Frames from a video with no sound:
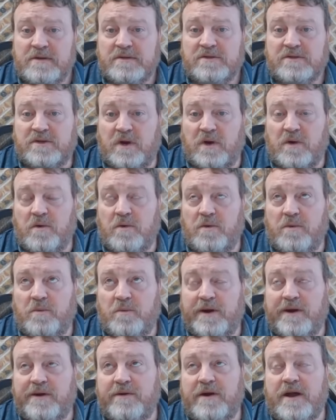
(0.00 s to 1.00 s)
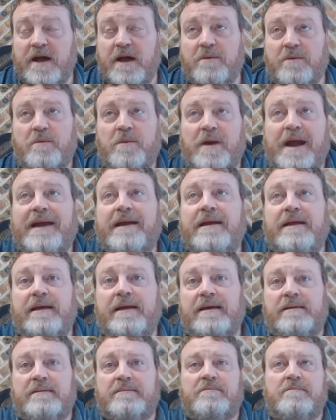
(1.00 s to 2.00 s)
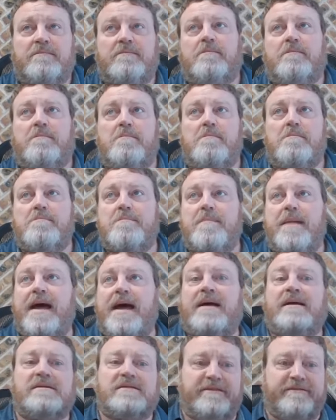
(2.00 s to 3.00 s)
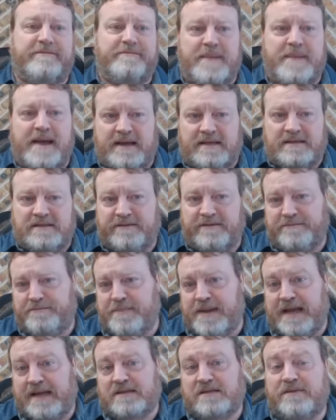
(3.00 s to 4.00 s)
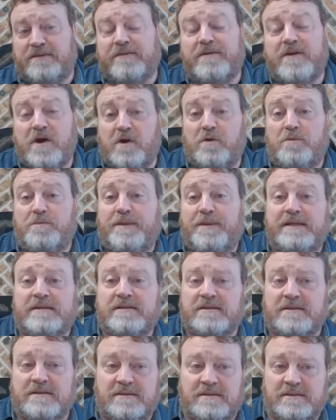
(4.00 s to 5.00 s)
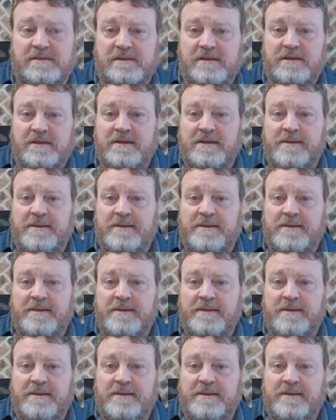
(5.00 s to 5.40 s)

So We're not writing massive, massive, massive code pieces,